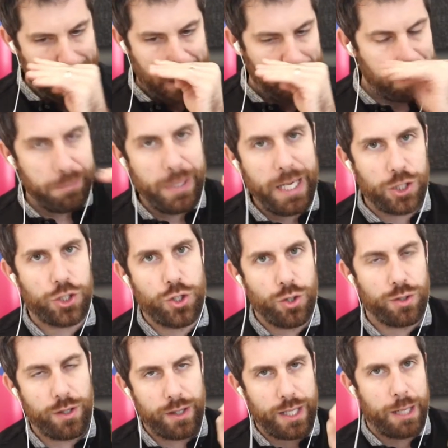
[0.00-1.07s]
make sure
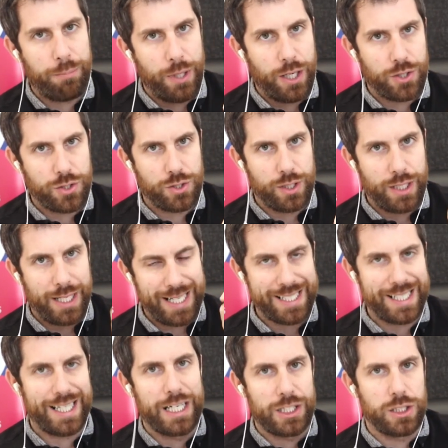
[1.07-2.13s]
that that person has
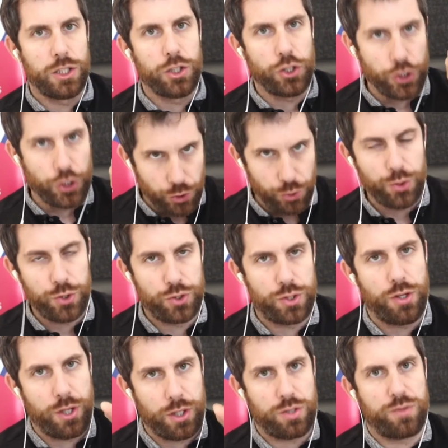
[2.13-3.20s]
actually used
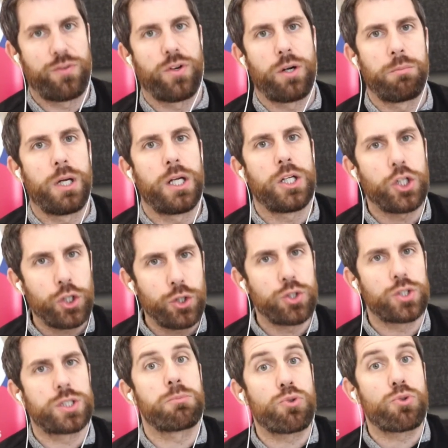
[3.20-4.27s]
this firm and
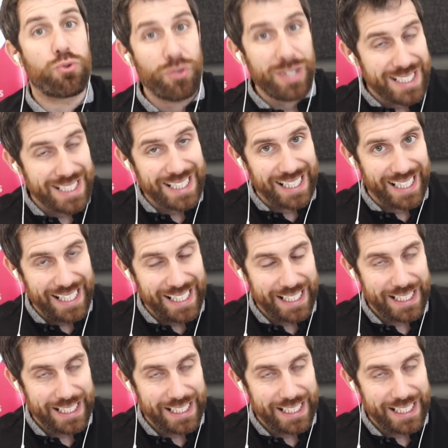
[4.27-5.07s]
used them recently.